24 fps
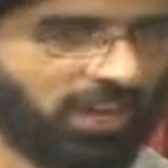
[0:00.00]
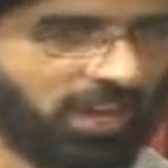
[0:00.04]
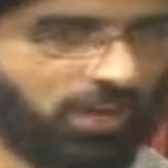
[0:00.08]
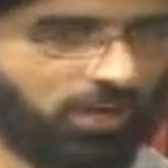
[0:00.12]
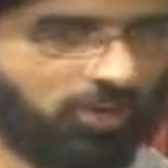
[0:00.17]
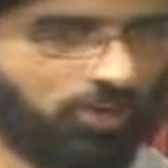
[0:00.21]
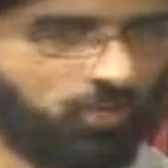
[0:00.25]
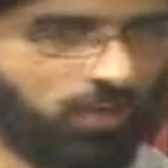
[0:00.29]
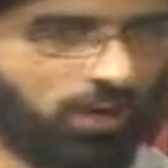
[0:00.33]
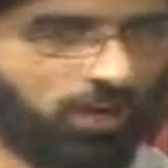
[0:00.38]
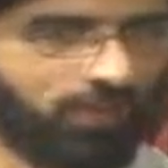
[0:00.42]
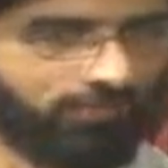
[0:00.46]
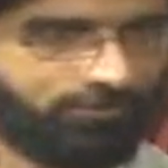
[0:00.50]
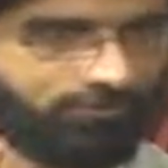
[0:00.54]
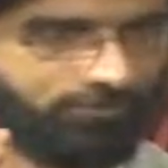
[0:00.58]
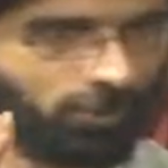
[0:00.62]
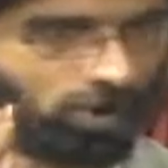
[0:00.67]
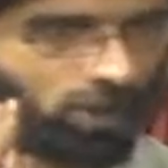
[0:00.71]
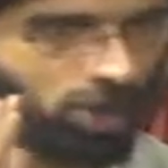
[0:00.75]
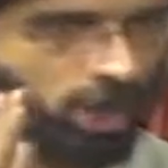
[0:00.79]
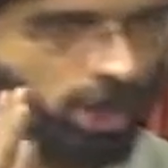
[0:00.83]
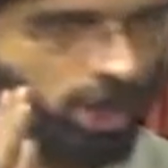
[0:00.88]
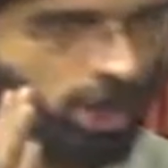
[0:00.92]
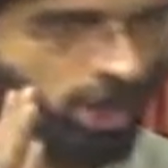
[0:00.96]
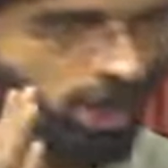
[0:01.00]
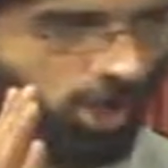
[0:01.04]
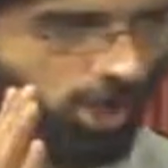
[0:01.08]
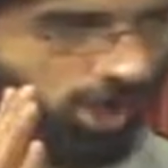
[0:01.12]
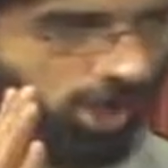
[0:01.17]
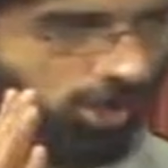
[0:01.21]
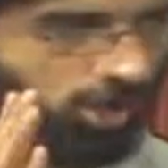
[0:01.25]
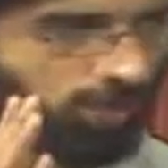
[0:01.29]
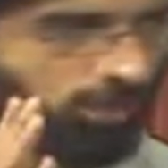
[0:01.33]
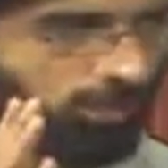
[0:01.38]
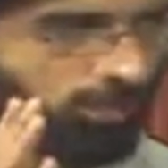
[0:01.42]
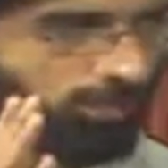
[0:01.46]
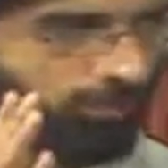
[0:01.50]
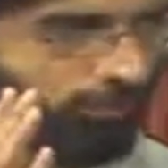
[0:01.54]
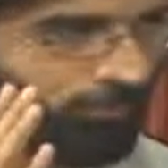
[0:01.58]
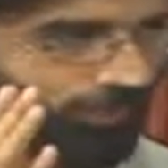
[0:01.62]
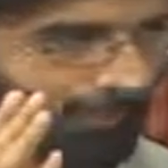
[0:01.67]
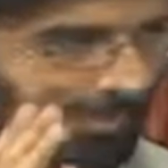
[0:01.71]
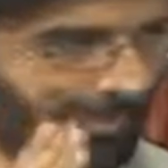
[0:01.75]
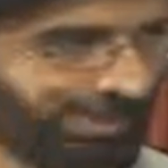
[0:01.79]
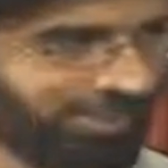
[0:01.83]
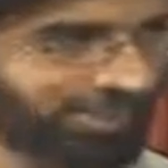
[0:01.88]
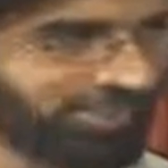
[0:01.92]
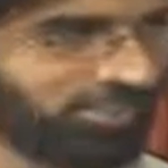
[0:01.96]
in what for all
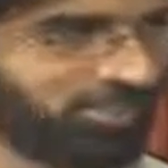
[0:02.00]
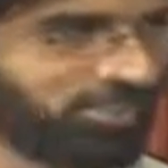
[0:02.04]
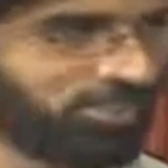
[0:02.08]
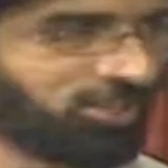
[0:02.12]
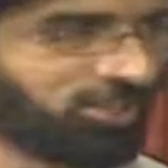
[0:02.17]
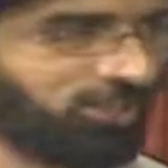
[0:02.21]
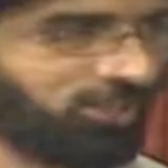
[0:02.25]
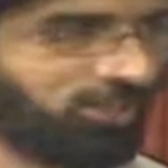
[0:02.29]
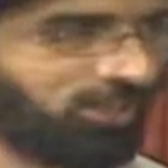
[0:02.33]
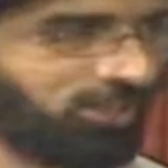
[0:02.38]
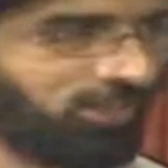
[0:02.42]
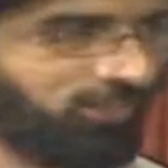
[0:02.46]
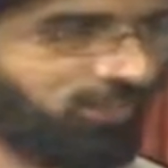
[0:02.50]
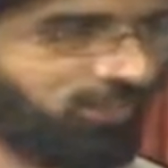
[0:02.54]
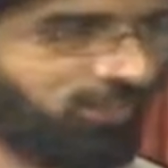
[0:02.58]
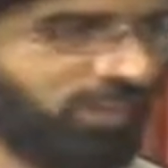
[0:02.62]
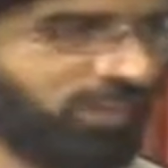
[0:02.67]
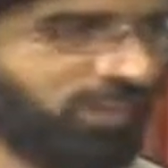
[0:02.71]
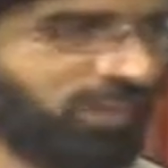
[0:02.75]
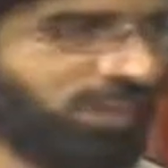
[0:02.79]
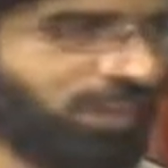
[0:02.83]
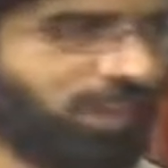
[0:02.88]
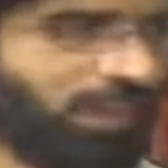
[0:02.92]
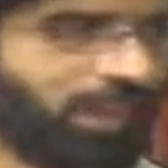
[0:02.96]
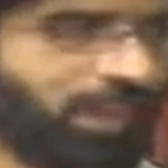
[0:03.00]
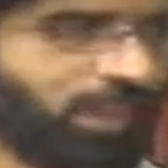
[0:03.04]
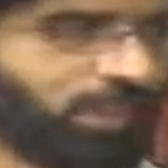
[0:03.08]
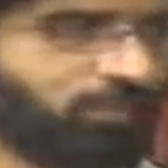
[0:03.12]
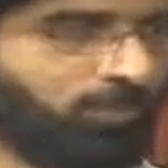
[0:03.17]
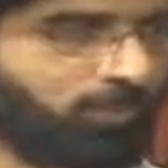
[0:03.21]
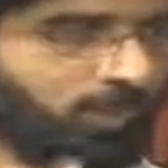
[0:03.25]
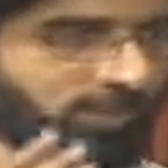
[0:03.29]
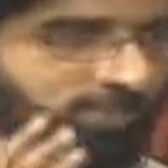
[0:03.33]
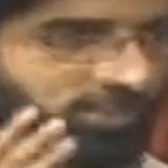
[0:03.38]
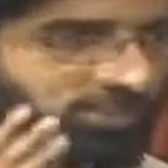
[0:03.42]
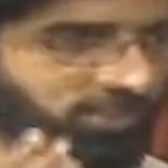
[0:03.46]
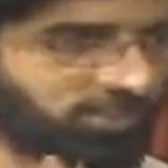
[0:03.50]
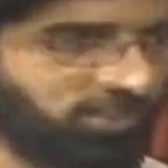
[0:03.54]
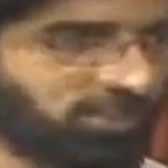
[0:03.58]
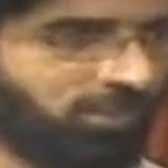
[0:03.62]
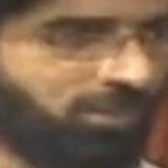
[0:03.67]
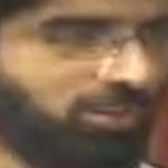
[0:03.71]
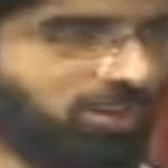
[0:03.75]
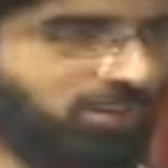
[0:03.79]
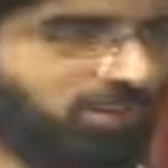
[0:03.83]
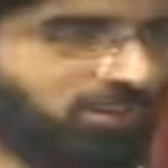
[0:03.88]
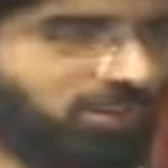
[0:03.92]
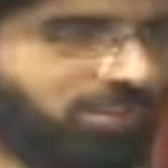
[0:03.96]
practical and
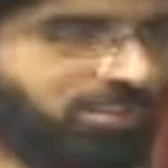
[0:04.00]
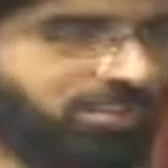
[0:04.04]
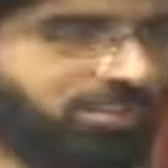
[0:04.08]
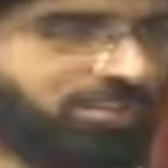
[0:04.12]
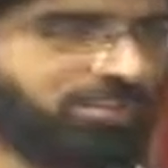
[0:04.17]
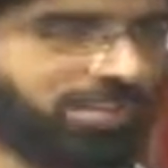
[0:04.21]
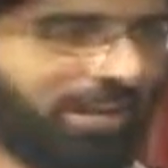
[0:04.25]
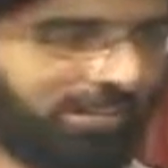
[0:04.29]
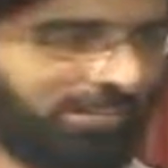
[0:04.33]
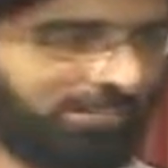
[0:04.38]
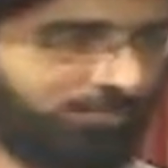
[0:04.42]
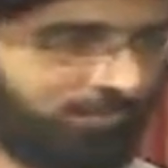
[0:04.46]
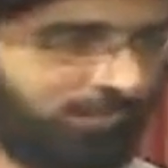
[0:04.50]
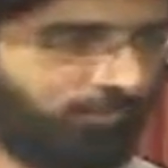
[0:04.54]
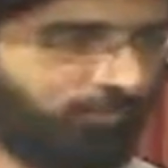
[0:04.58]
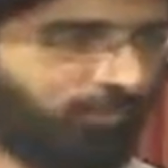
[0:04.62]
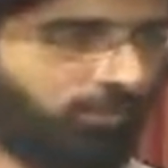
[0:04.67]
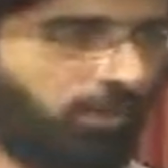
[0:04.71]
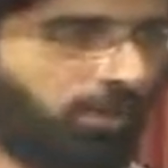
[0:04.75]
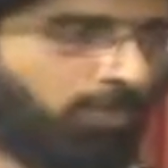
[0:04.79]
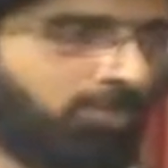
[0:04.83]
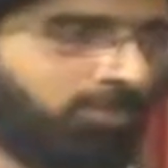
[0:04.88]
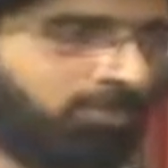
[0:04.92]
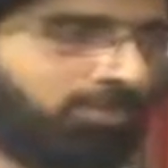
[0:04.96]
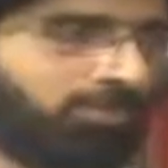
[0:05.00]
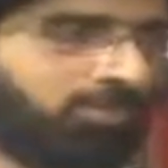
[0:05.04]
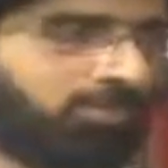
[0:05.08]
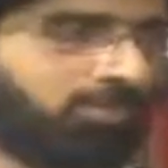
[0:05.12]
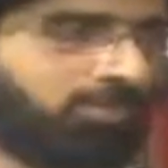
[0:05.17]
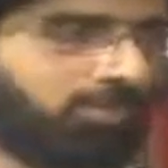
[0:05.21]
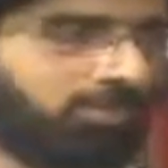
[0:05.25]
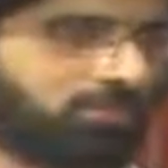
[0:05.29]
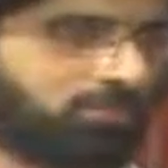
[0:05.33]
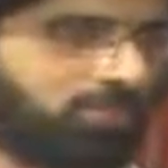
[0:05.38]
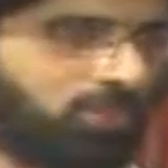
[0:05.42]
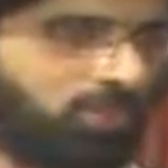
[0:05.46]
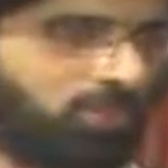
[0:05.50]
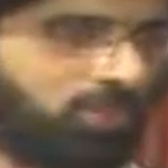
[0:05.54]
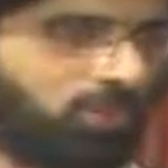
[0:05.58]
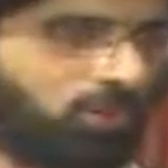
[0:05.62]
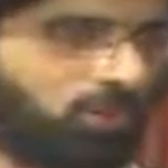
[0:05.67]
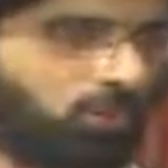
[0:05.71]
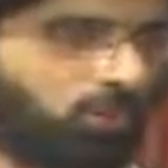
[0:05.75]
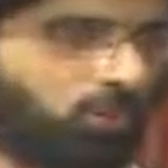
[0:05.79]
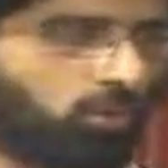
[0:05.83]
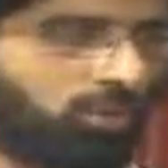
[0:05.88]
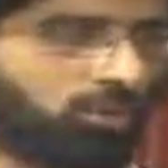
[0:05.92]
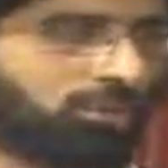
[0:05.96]
material intents and purposes
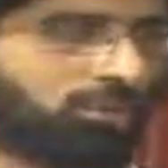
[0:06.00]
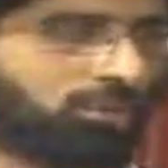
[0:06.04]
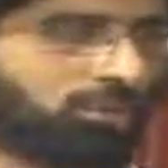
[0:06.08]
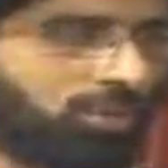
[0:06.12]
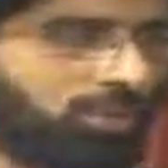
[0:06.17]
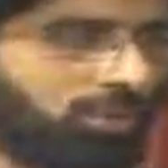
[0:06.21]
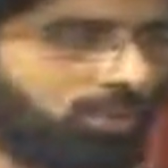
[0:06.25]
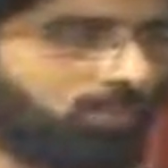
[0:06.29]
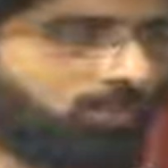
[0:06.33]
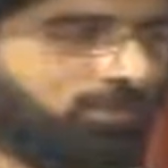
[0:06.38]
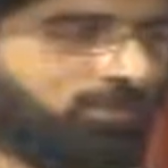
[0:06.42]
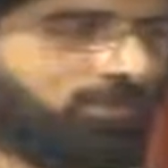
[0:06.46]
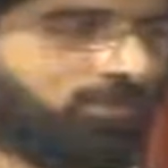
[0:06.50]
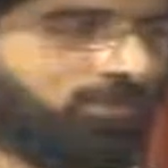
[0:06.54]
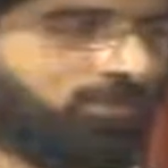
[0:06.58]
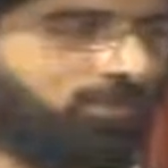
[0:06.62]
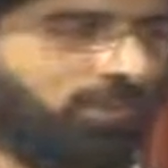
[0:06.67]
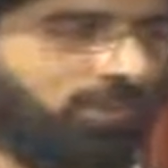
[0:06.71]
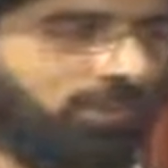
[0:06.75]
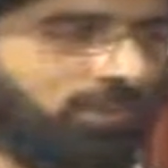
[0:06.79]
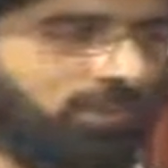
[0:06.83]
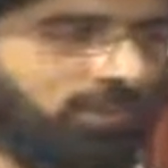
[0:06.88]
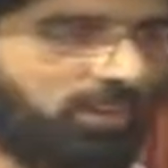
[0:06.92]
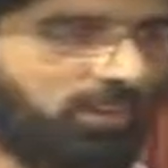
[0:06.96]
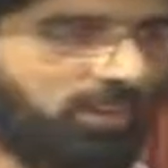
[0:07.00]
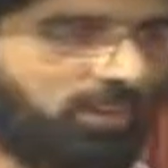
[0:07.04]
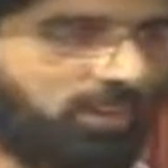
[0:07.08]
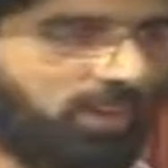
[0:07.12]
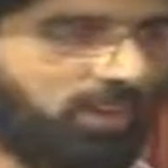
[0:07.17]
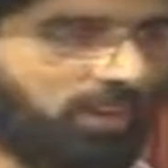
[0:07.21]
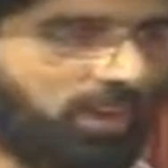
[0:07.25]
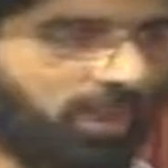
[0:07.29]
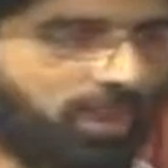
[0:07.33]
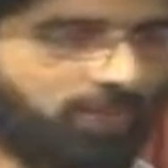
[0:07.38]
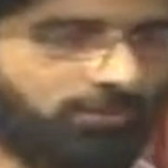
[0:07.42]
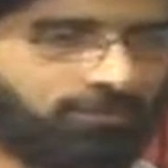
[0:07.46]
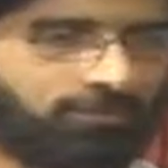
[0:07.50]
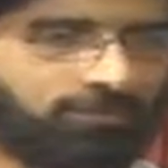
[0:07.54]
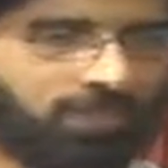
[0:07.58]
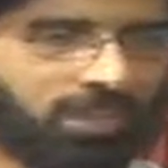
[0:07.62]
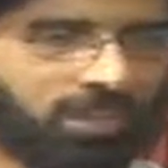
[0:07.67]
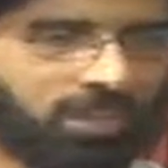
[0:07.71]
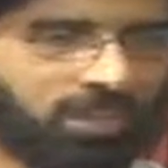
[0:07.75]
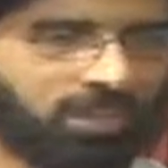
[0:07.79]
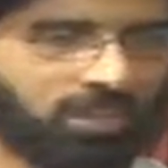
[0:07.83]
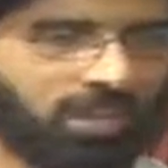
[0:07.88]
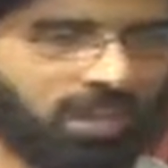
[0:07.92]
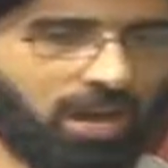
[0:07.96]
would seem to be a
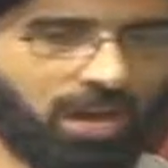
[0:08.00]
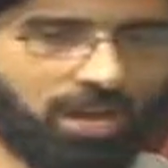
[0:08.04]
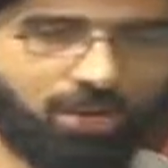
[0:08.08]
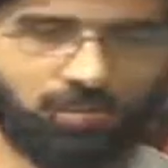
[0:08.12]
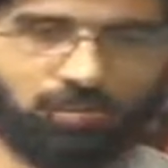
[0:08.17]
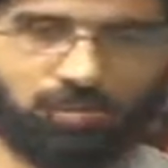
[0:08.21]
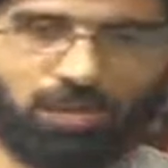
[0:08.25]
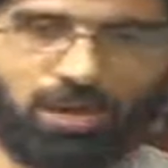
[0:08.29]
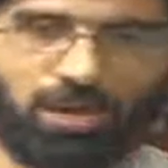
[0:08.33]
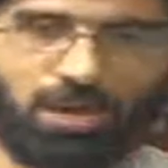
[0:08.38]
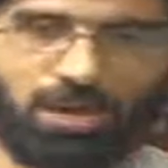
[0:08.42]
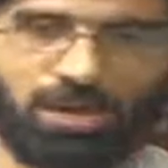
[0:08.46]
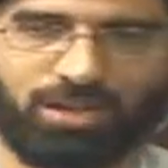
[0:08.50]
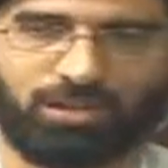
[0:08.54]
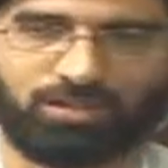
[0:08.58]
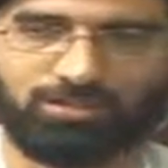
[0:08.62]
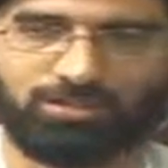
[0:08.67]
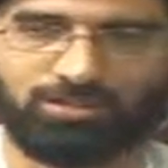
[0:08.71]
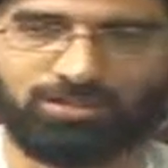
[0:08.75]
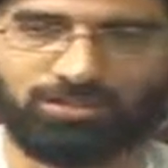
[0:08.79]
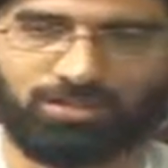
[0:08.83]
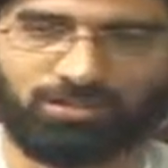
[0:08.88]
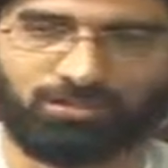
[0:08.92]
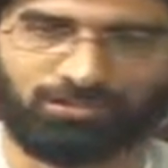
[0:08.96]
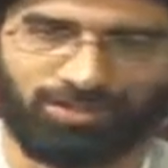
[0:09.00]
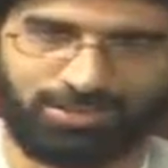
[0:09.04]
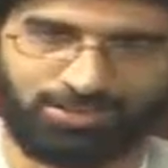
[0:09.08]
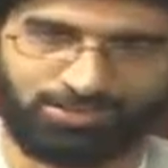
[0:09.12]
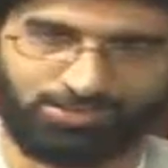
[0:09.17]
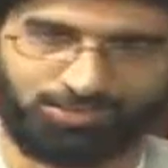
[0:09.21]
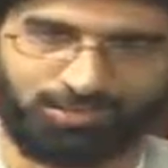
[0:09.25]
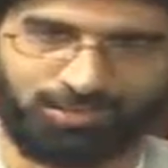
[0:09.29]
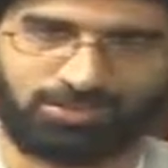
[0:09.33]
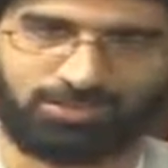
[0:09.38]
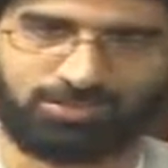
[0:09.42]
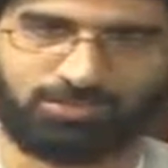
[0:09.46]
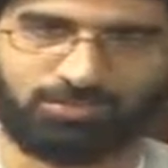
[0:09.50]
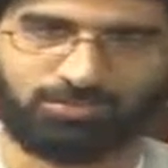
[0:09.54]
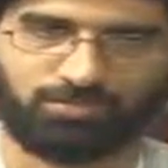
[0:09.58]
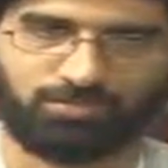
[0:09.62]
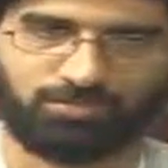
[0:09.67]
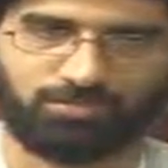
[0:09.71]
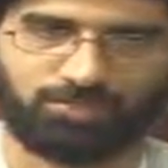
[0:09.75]
very unwise investment.